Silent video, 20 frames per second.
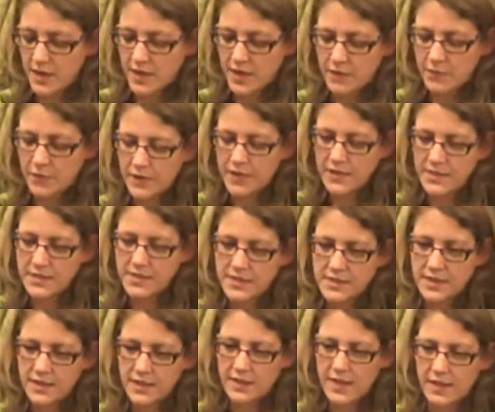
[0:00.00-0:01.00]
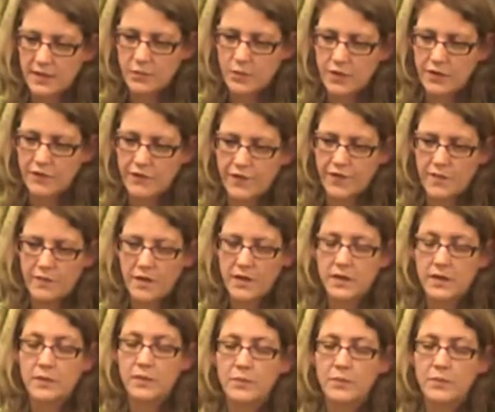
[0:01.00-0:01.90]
And we need to see that welfare money,